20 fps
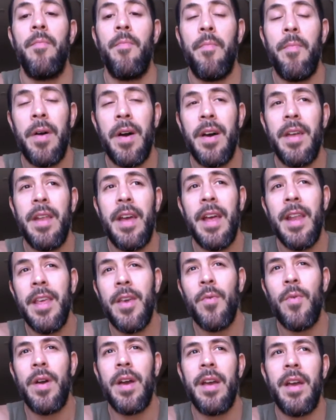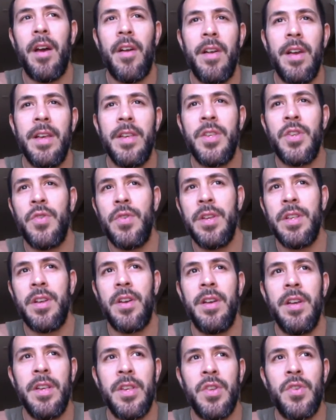But anyway, our history is our
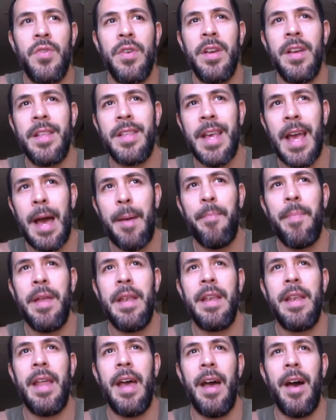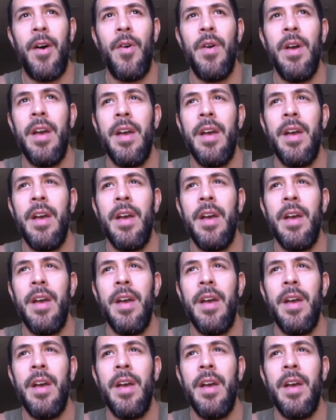history. It's happened now.